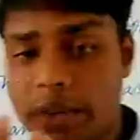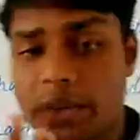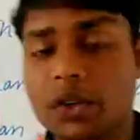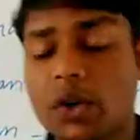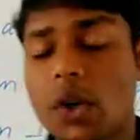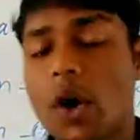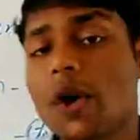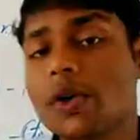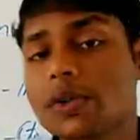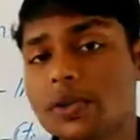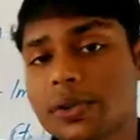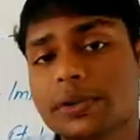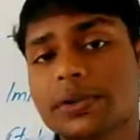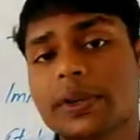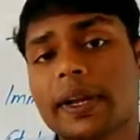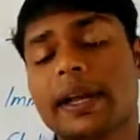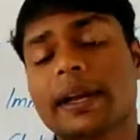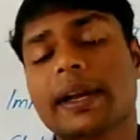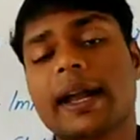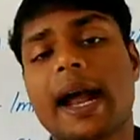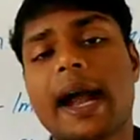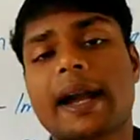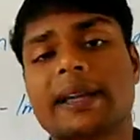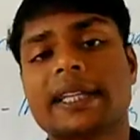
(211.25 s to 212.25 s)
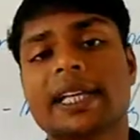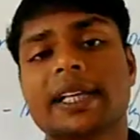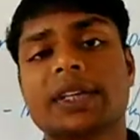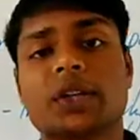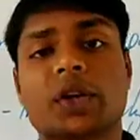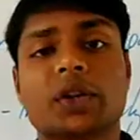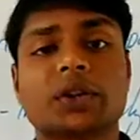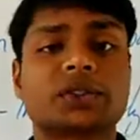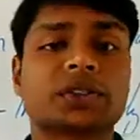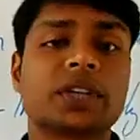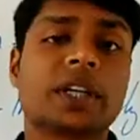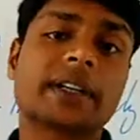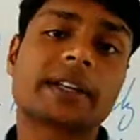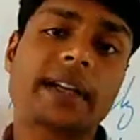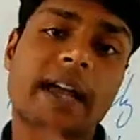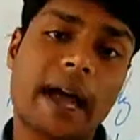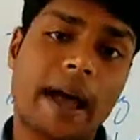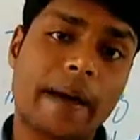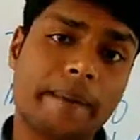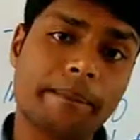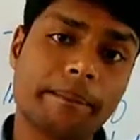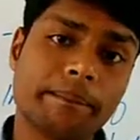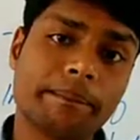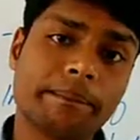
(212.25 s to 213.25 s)
no sooner had the doctor
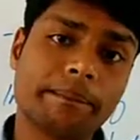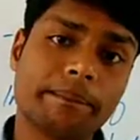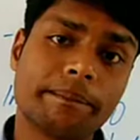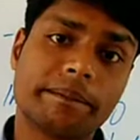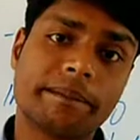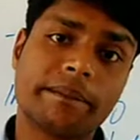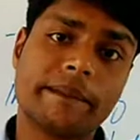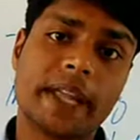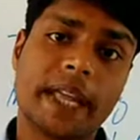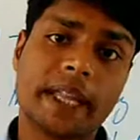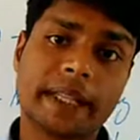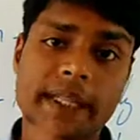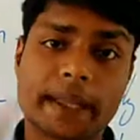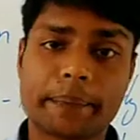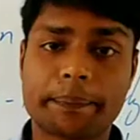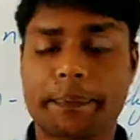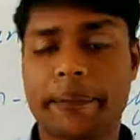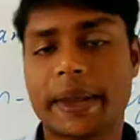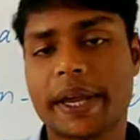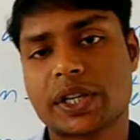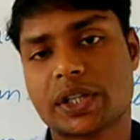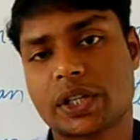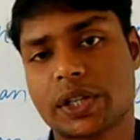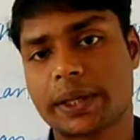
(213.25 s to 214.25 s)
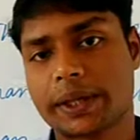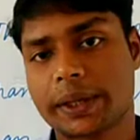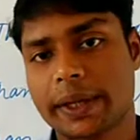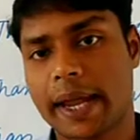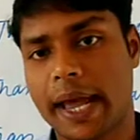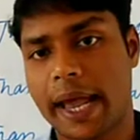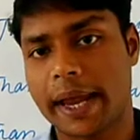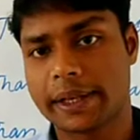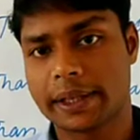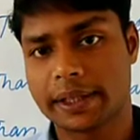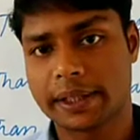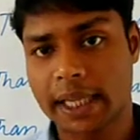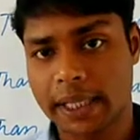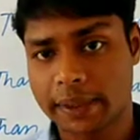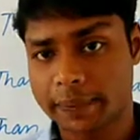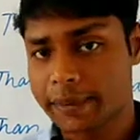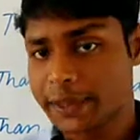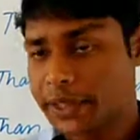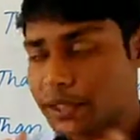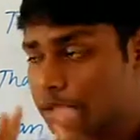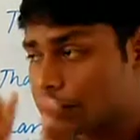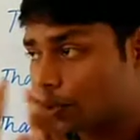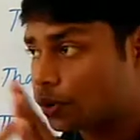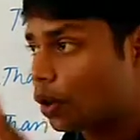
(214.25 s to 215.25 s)
come than the patient died. That
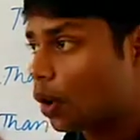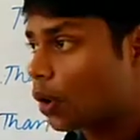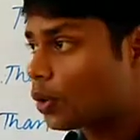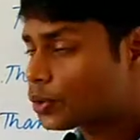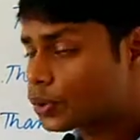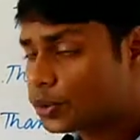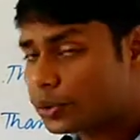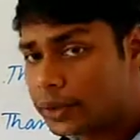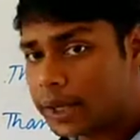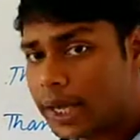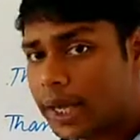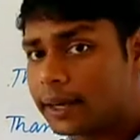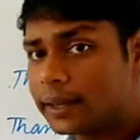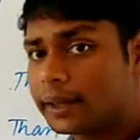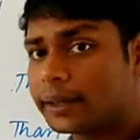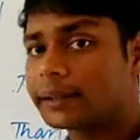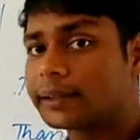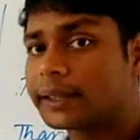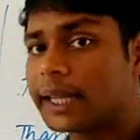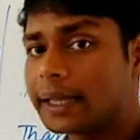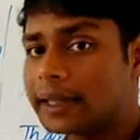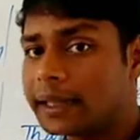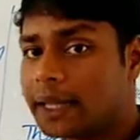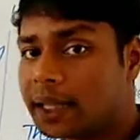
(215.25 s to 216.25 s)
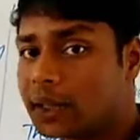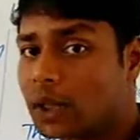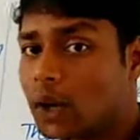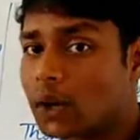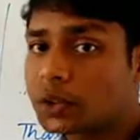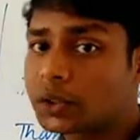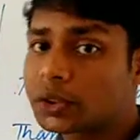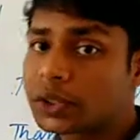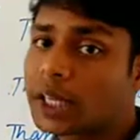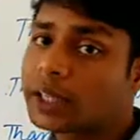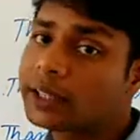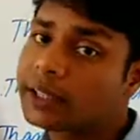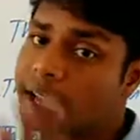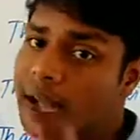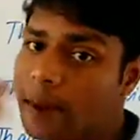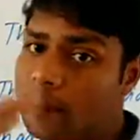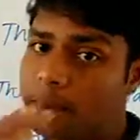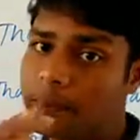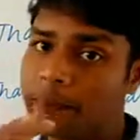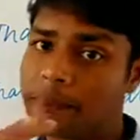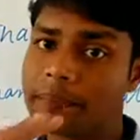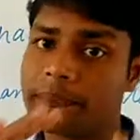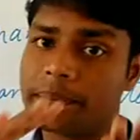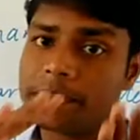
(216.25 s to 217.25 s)
means no sooner than the doctor
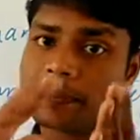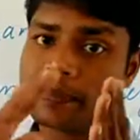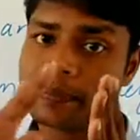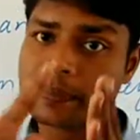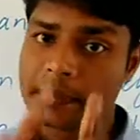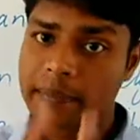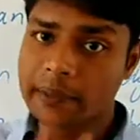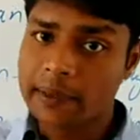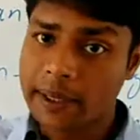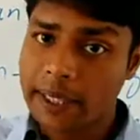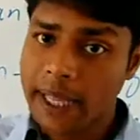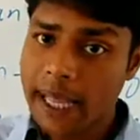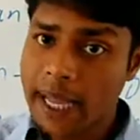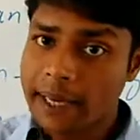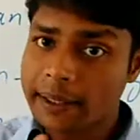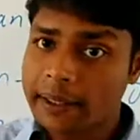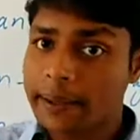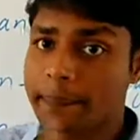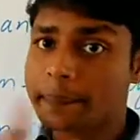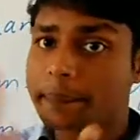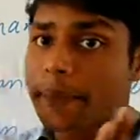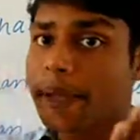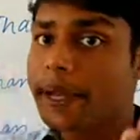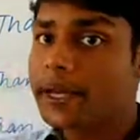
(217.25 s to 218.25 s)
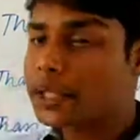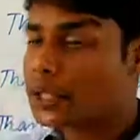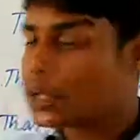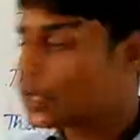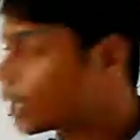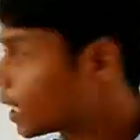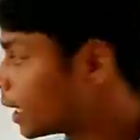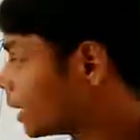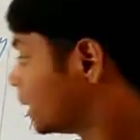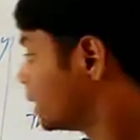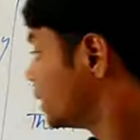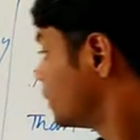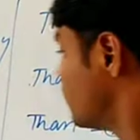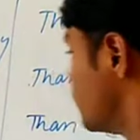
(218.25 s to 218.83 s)
come than the patient died. It